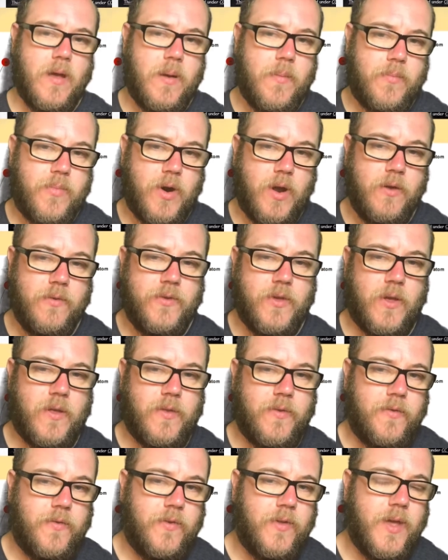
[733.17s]

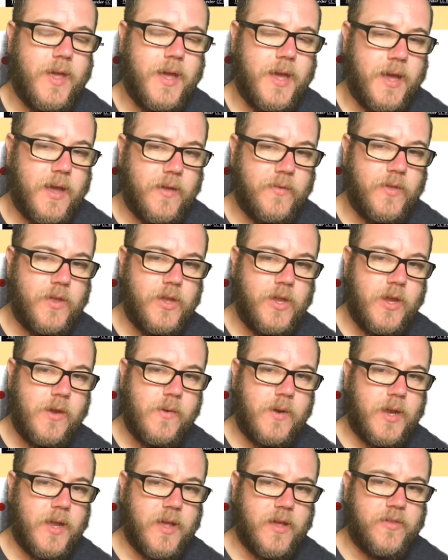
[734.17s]
protons in the
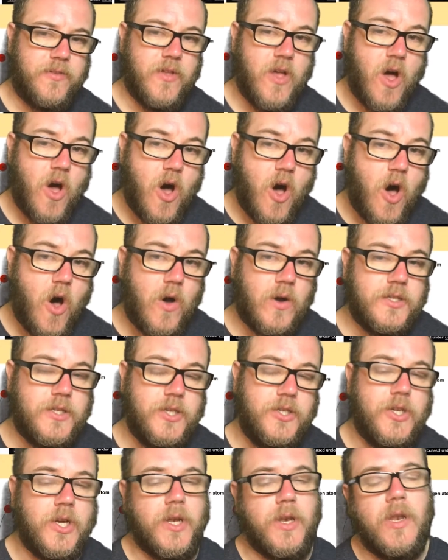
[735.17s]
nucleus.
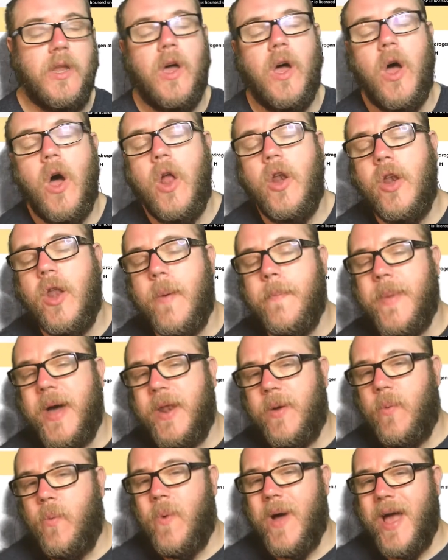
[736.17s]
Oxygen, no matter
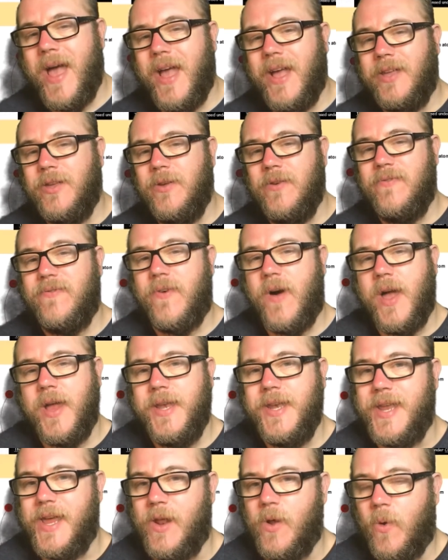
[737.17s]
where you find
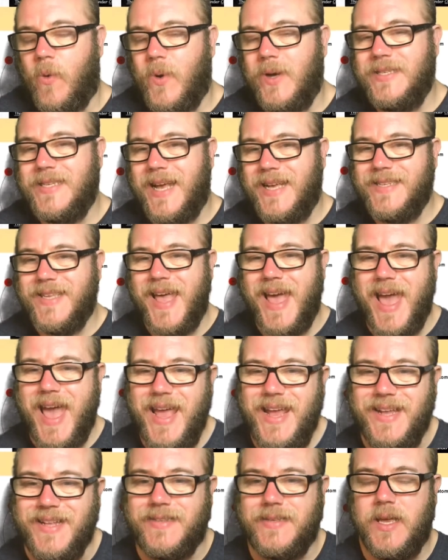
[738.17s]
it, always has
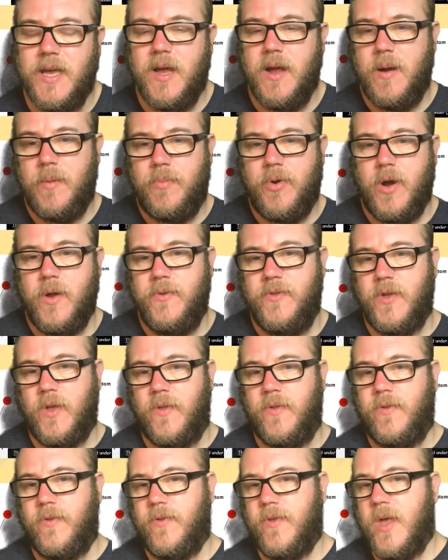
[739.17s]
8
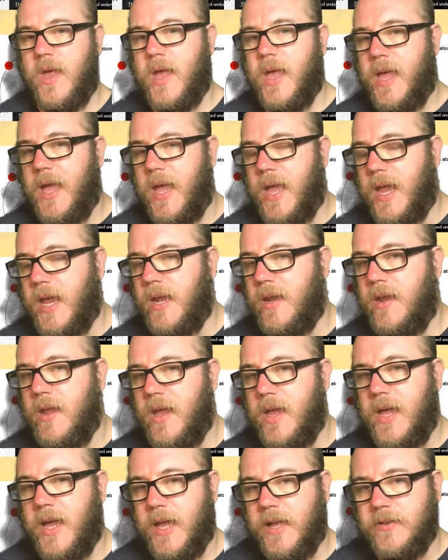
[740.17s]
protons in
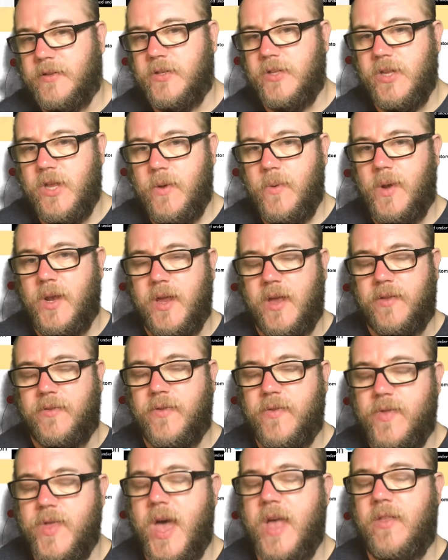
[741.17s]
its nucleus.
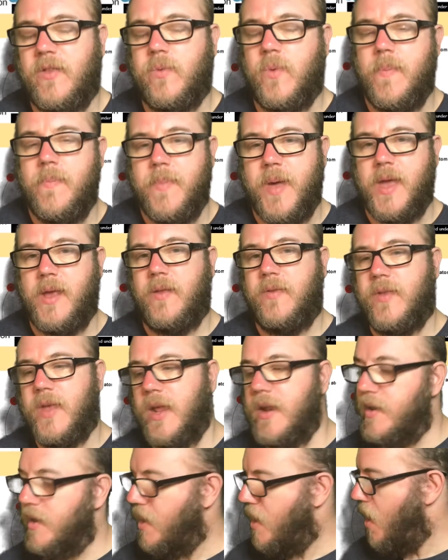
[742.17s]
That's what makes
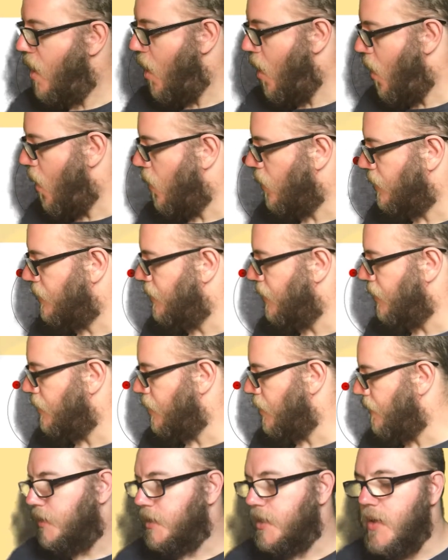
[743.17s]
it
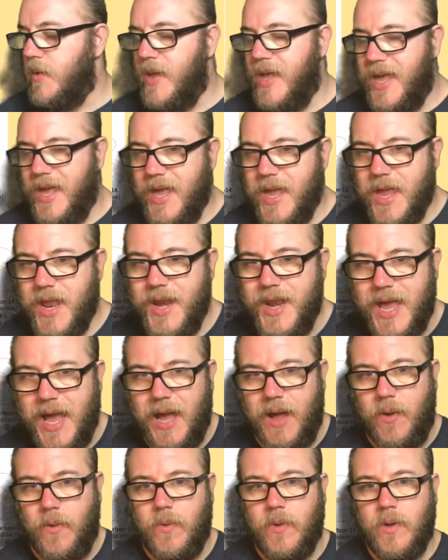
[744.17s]
oxygen. So here
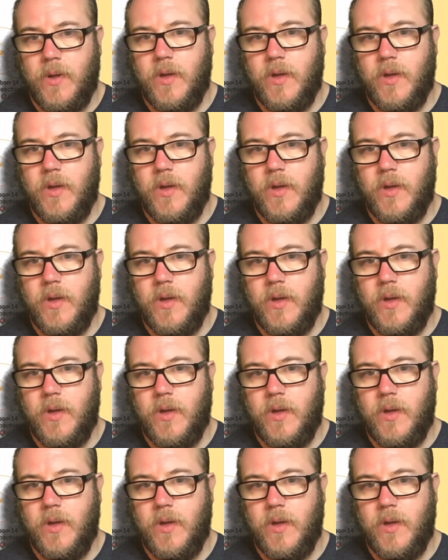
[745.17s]
now,